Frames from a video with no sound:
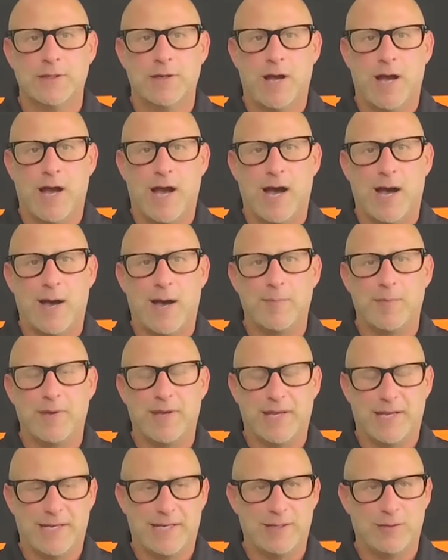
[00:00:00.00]
And
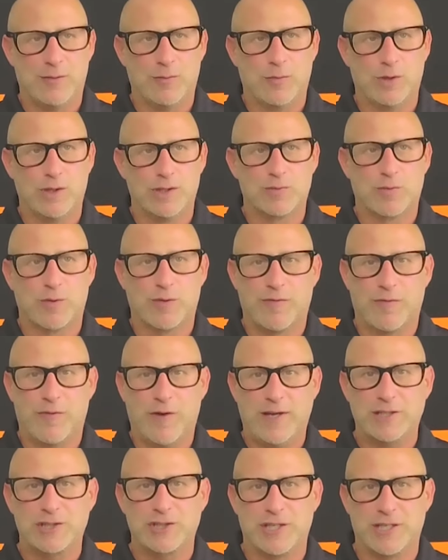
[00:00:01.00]
it was
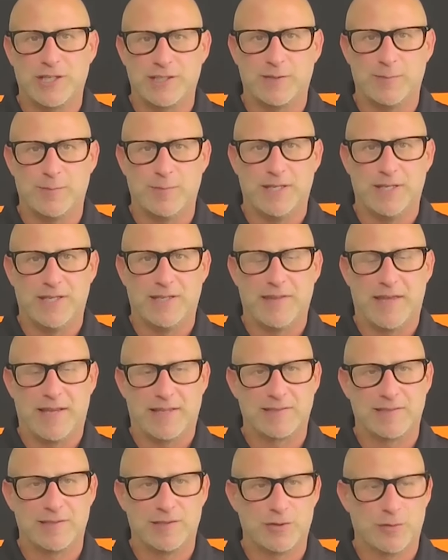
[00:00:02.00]
refreshing to be in
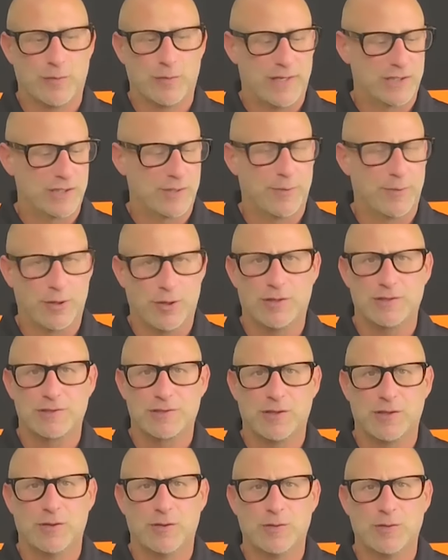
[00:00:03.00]
that situation, but
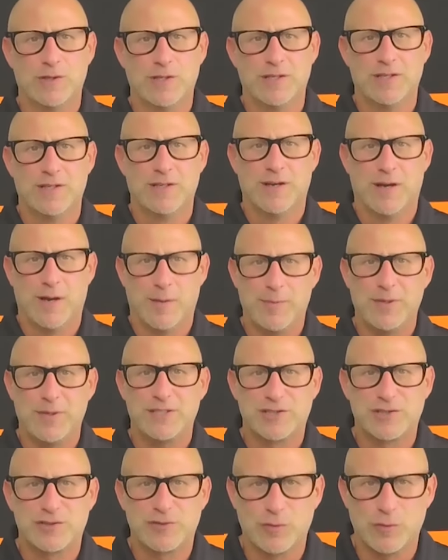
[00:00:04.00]
also a bit
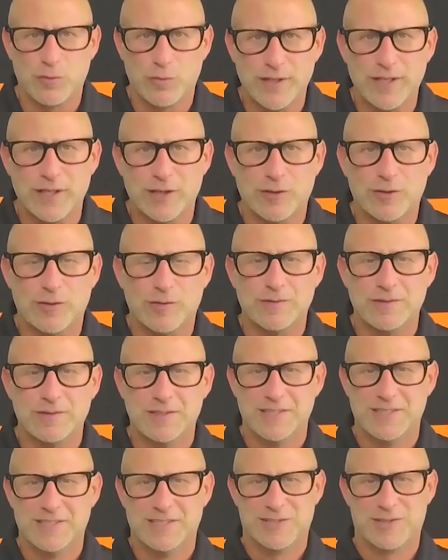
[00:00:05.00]
surreal.
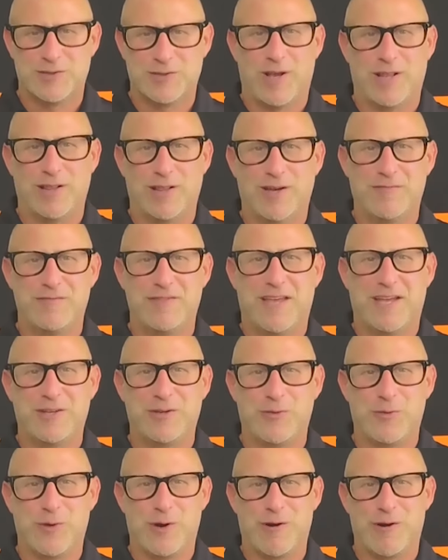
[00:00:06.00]
So I love that
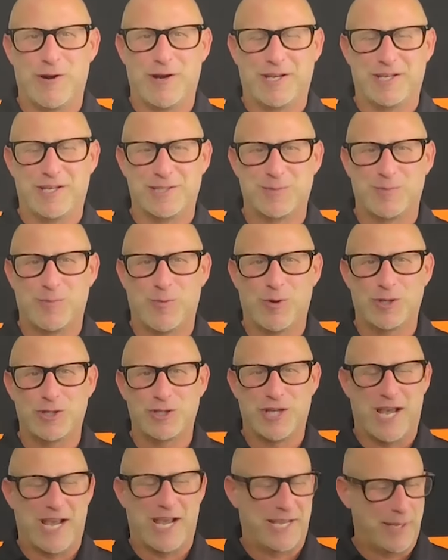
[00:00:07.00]
you're wearing a sport
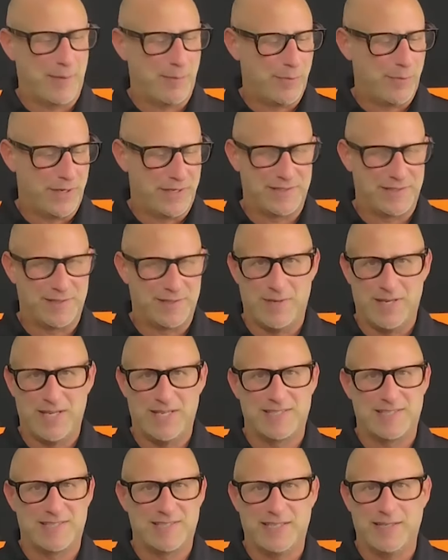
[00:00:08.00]
jacket, but to me,
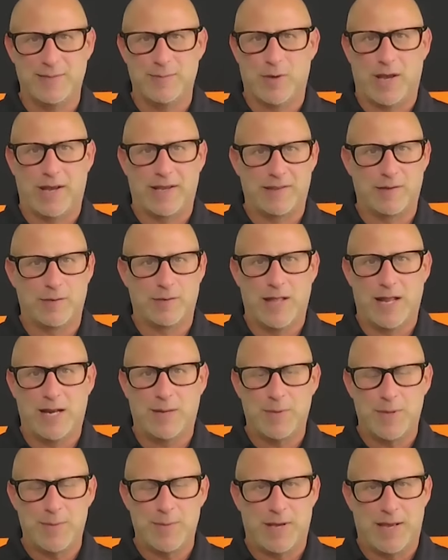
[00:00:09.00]
it seemed like there are a lot
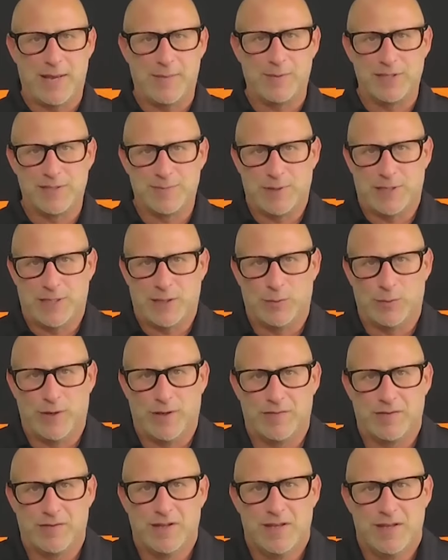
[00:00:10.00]
of people I've been speaking
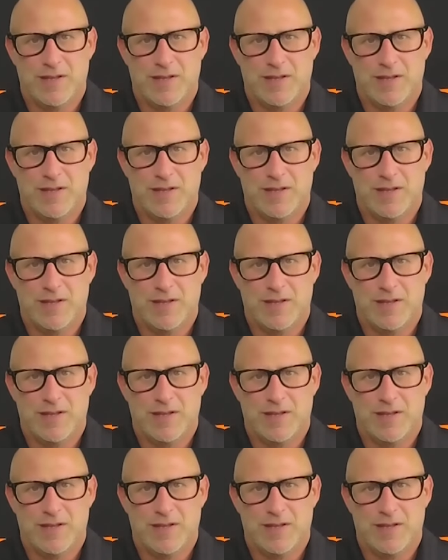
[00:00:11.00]
with,